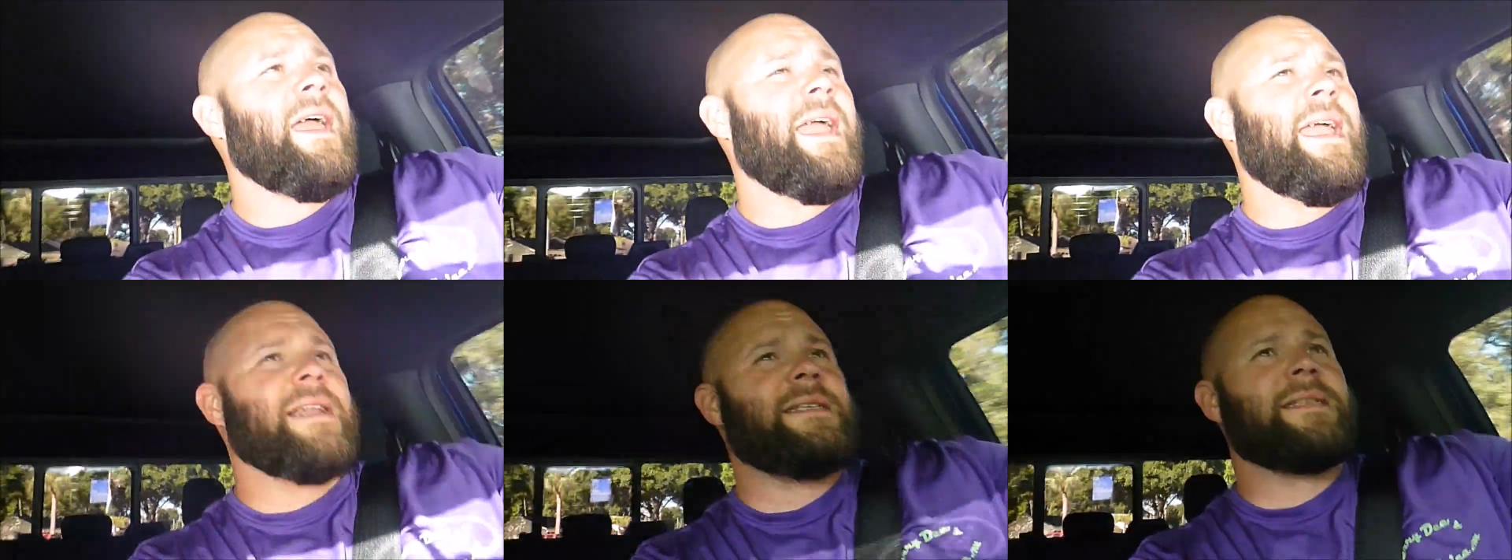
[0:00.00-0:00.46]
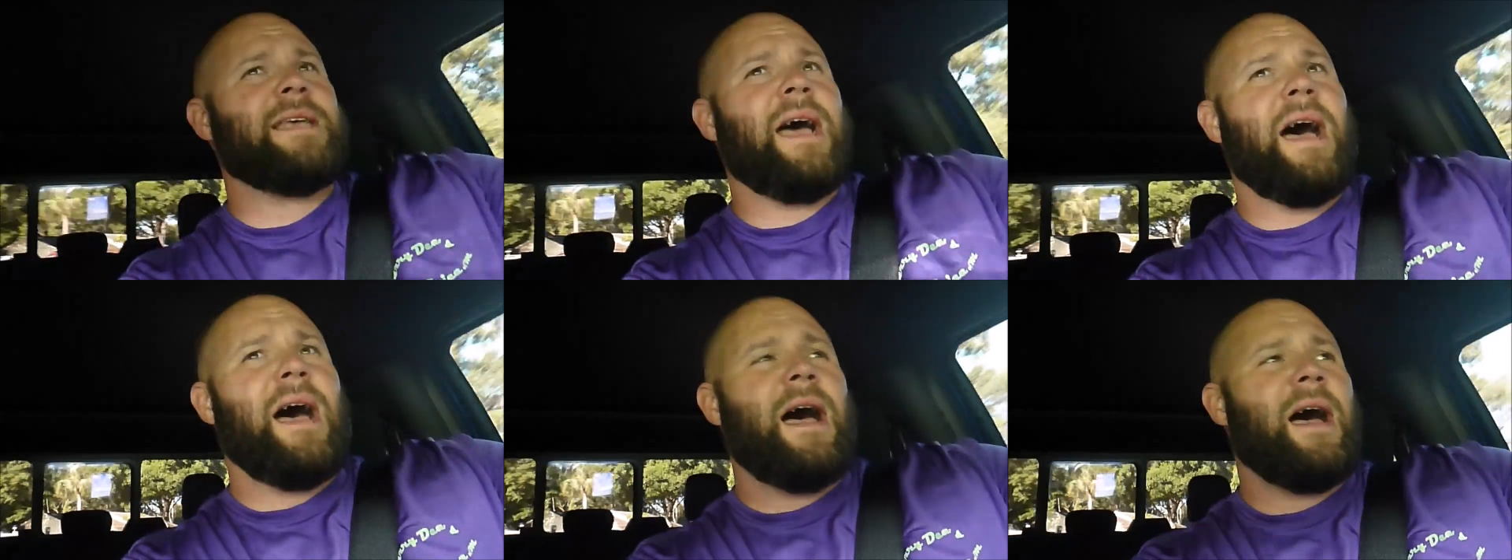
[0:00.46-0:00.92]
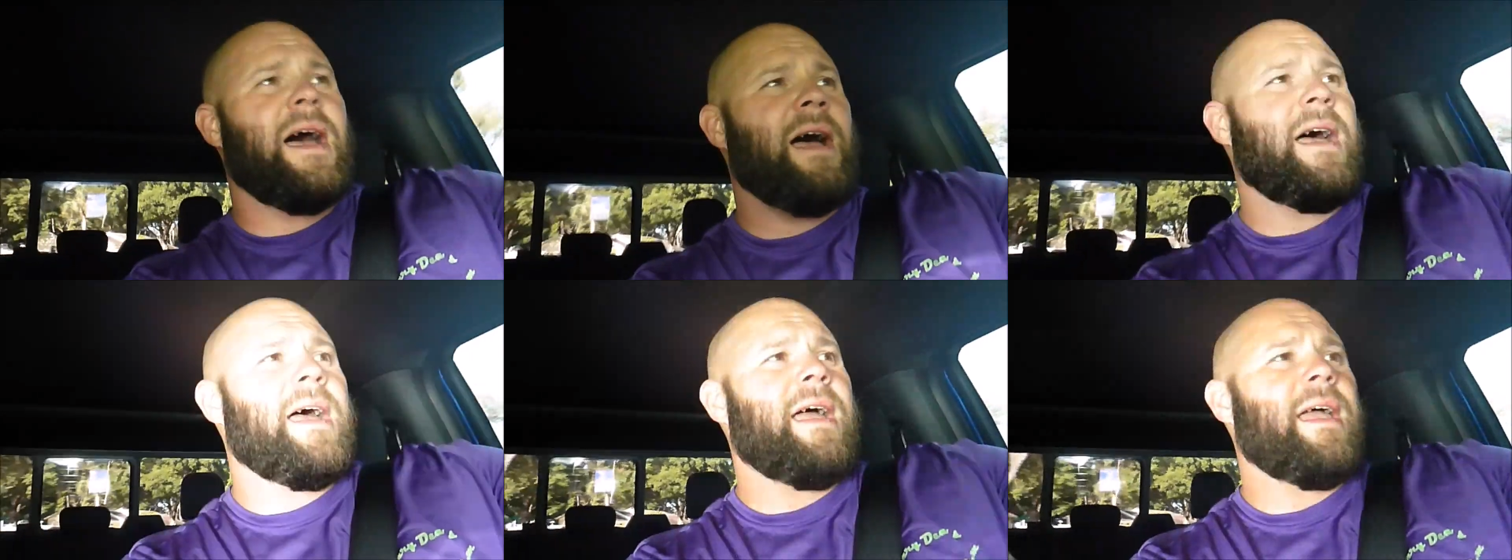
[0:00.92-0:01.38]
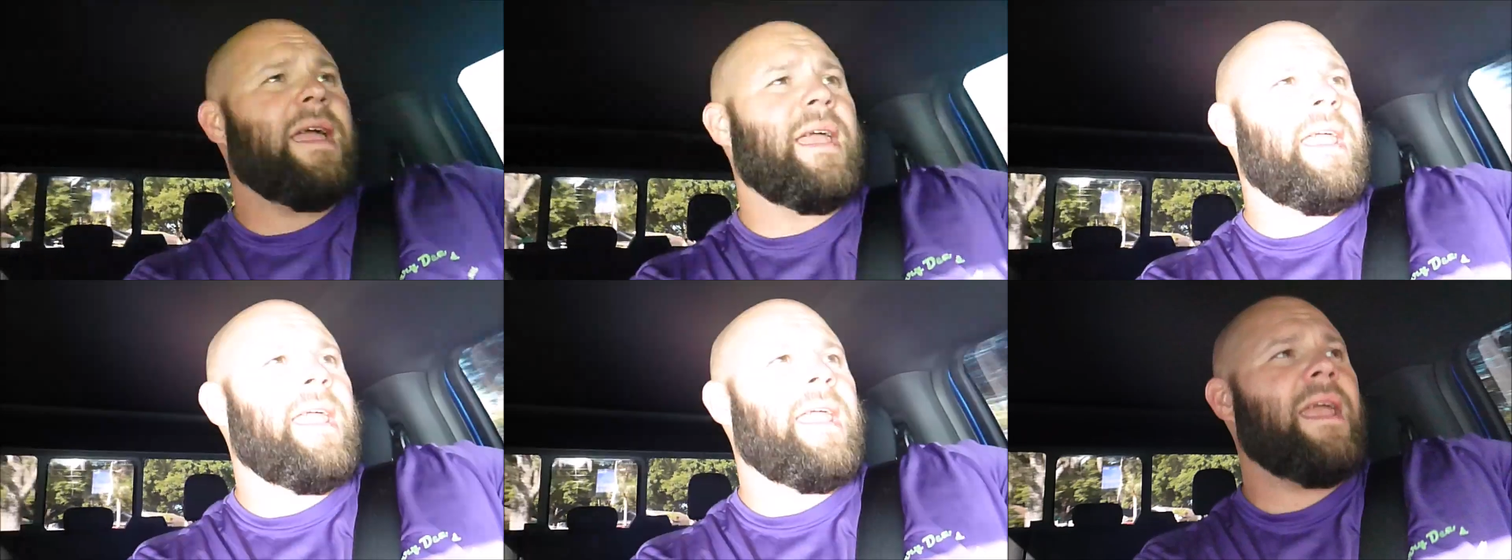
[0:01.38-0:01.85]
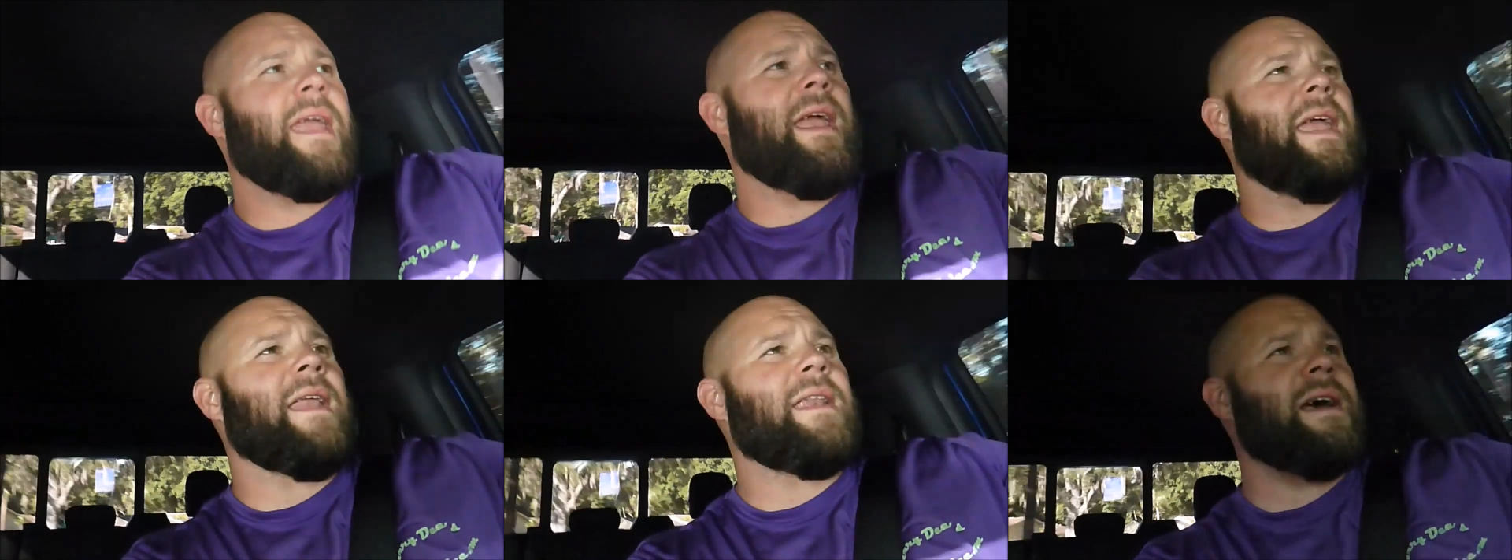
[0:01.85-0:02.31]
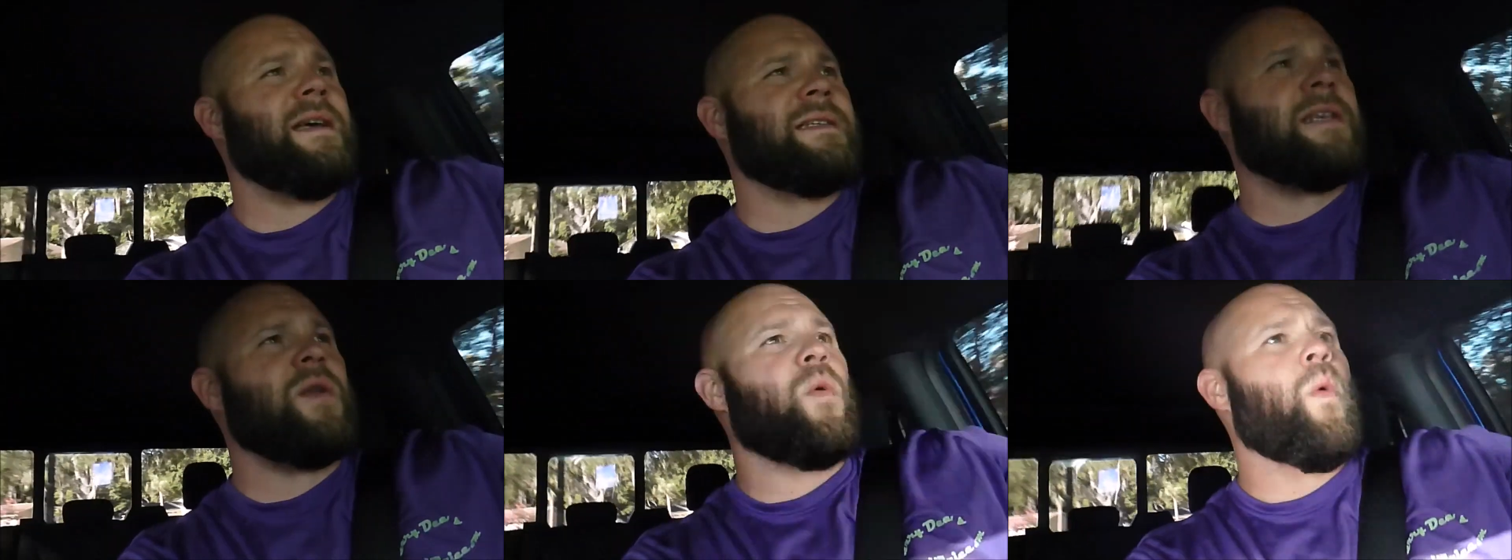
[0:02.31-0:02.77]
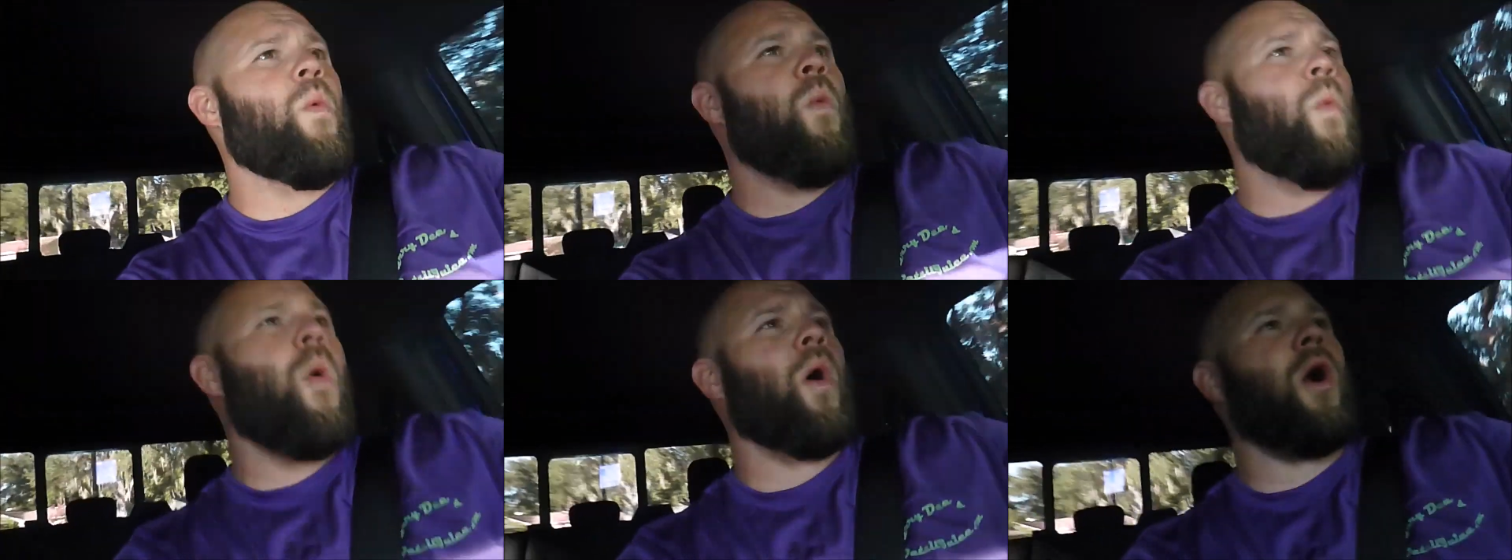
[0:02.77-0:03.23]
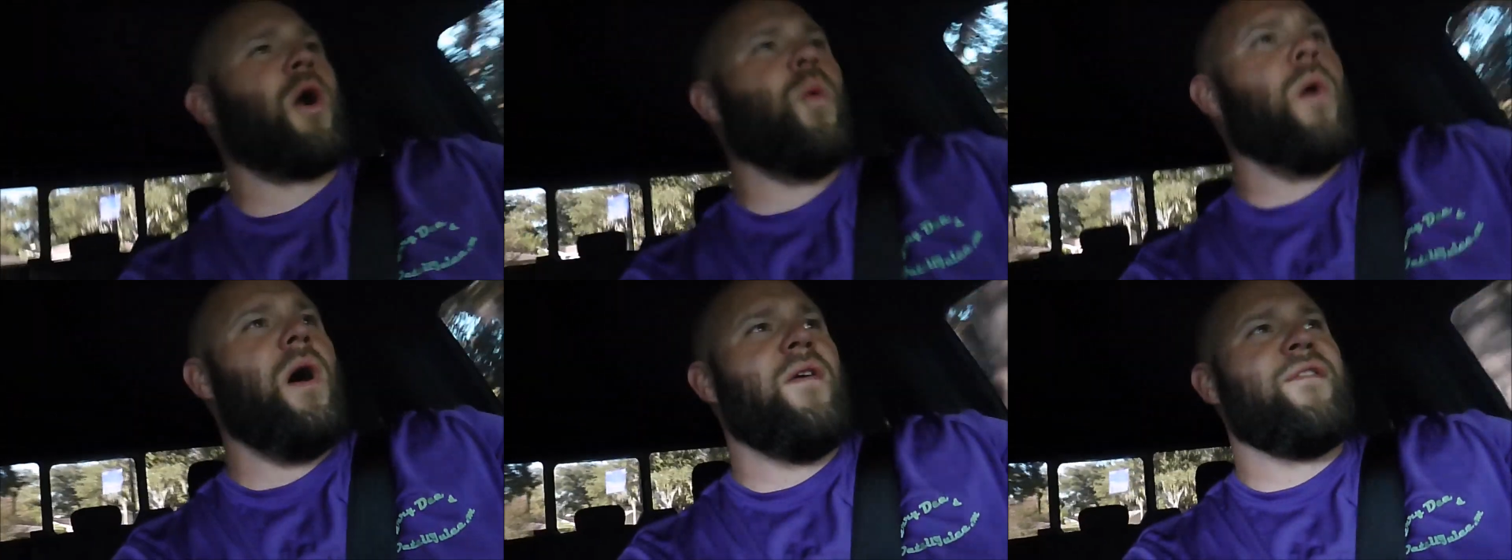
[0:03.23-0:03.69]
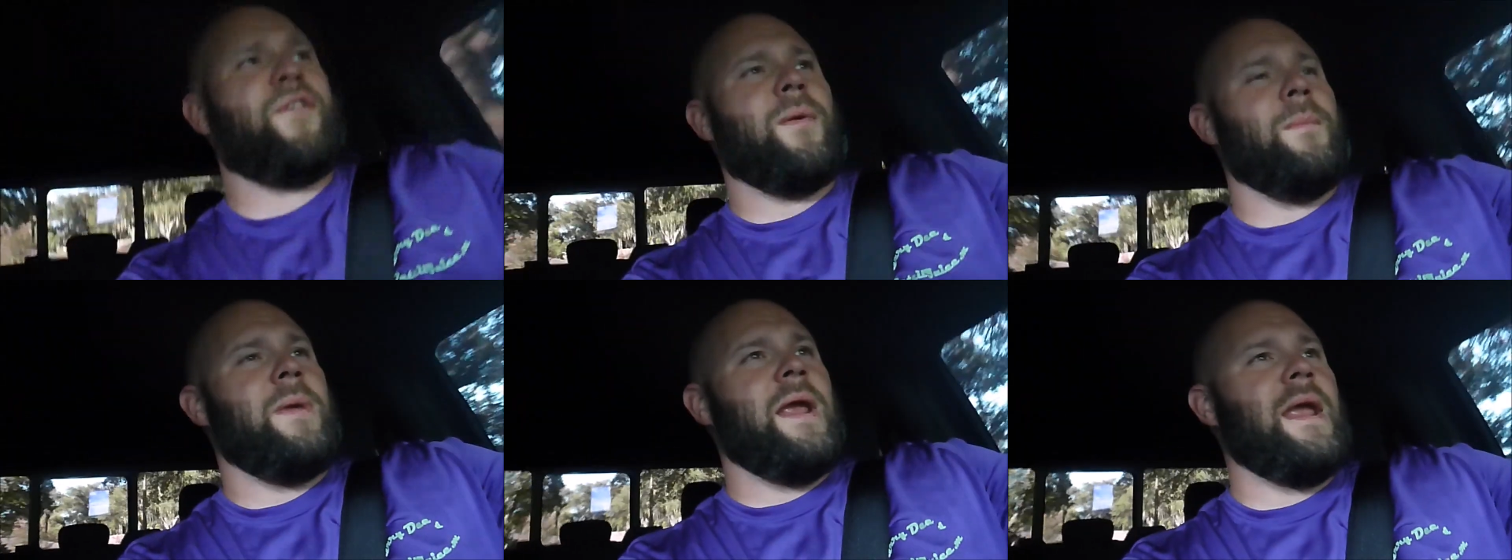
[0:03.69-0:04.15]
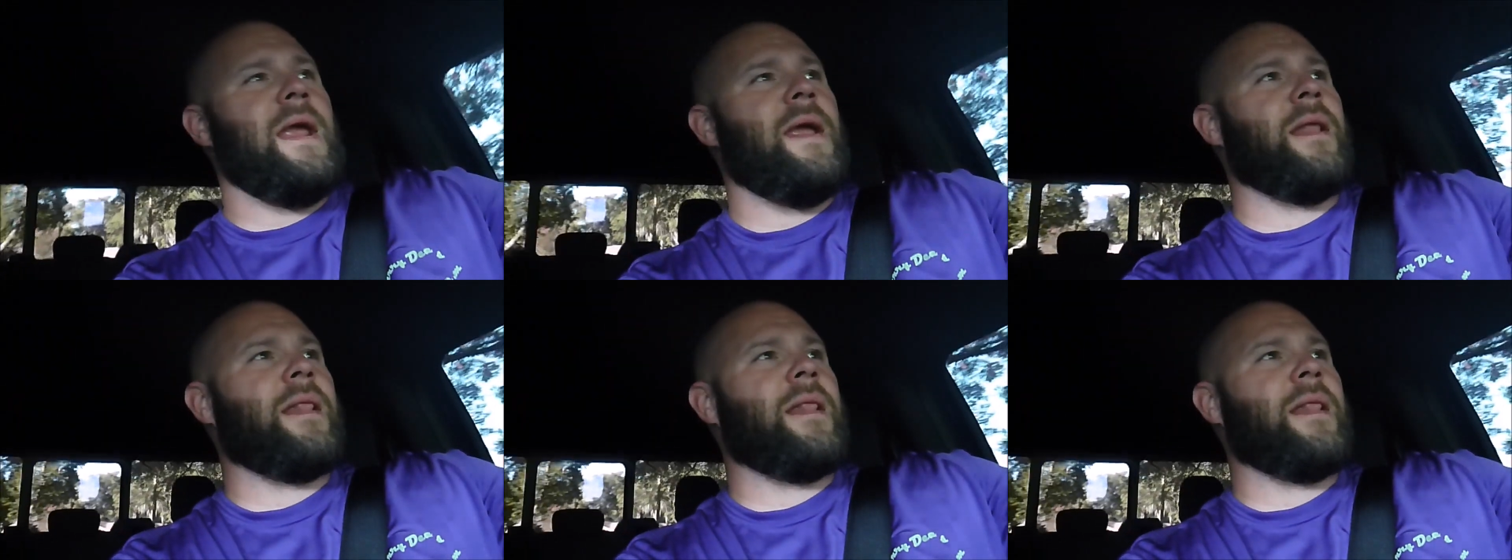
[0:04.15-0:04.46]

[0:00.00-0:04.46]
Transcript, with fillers: It's, uh, it doesn't work well for me,